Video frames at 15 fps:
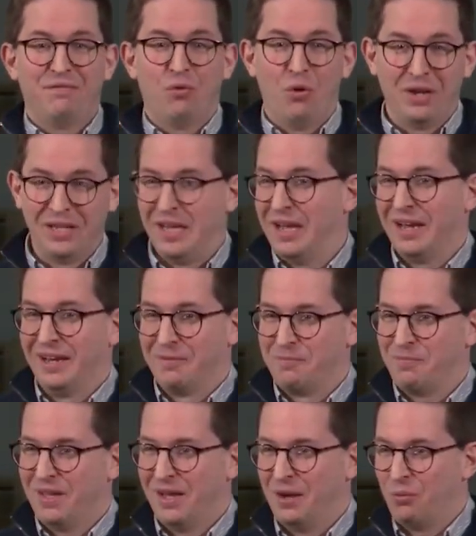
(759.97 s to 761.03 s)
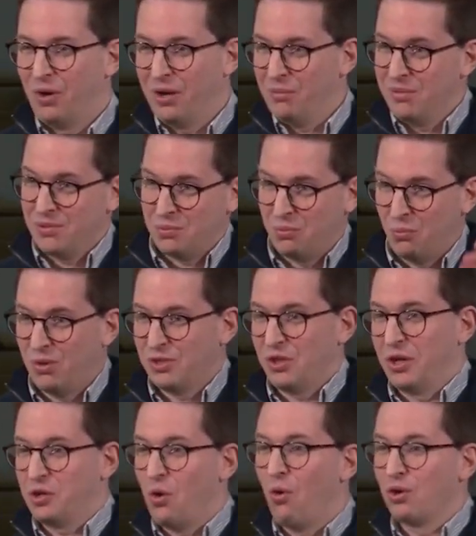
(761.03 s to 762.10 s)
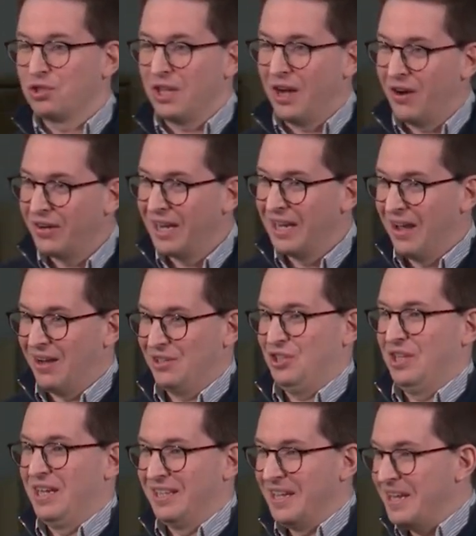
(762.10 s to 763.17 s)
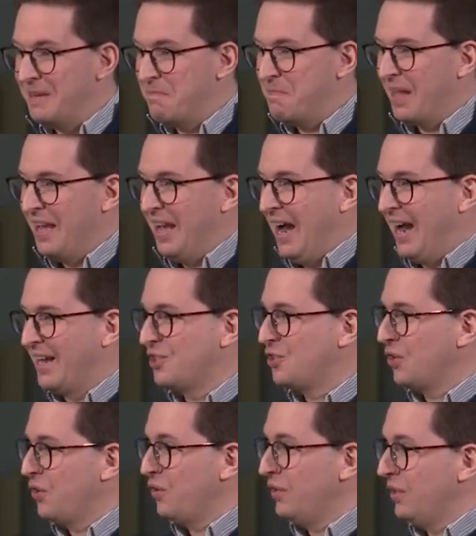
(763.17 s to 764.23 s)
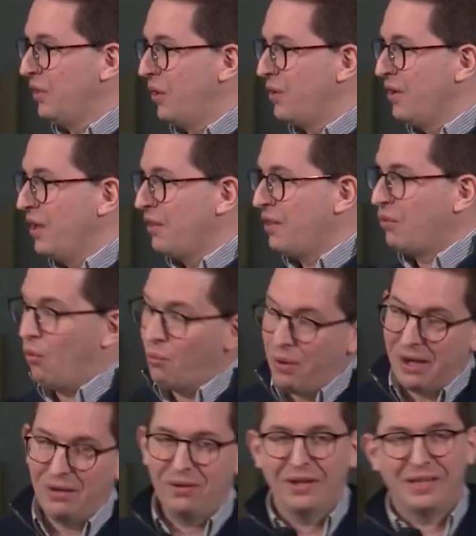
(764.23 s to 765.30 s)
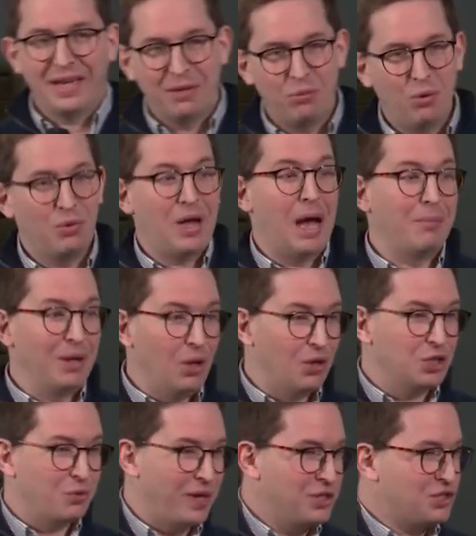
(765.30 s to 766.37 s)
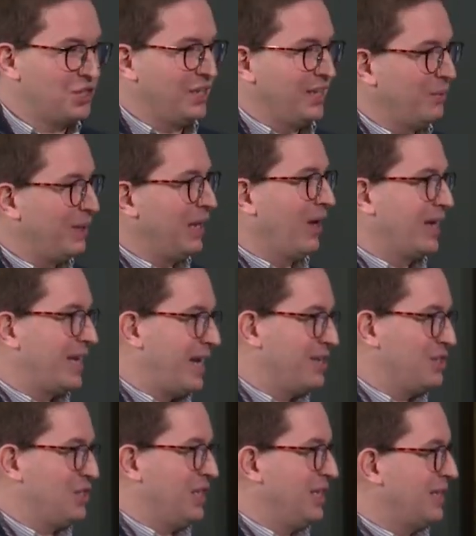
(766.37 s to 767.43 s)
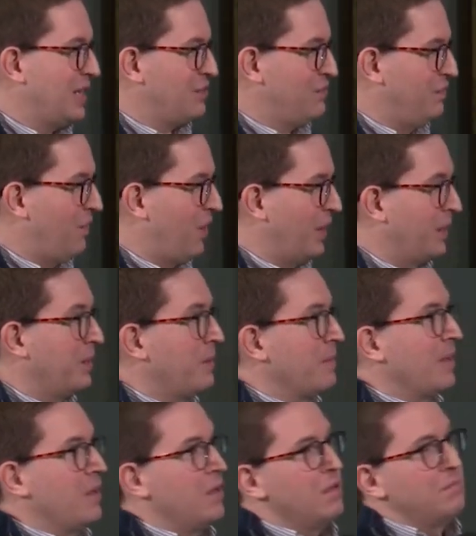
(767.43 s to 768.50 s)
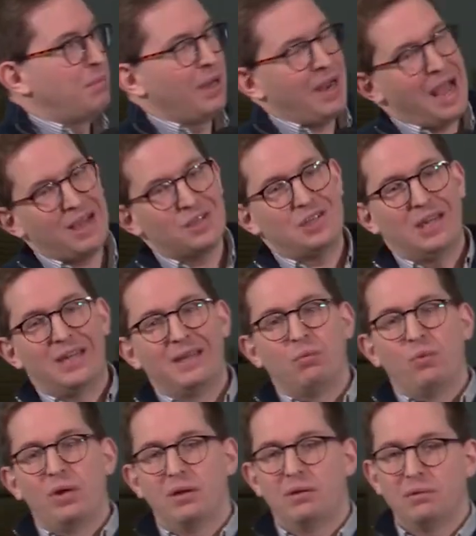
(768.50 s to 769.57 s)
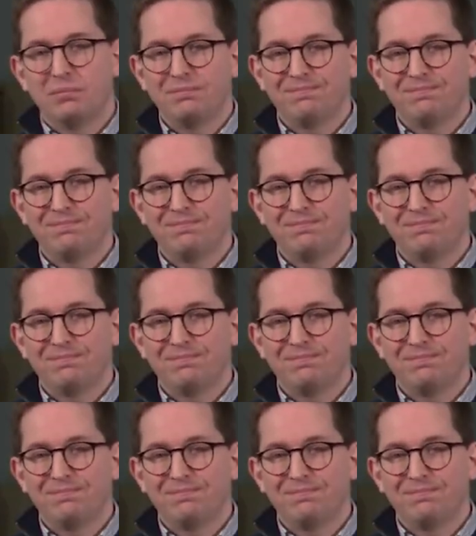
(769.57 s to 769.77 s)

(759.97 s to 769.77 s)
for a year. Uh, one of them was, was, on a course that only lasted a year. And so, you know, they thought, well, okay, we'll come along to HT. We like HT. That's fine. But actually, we're,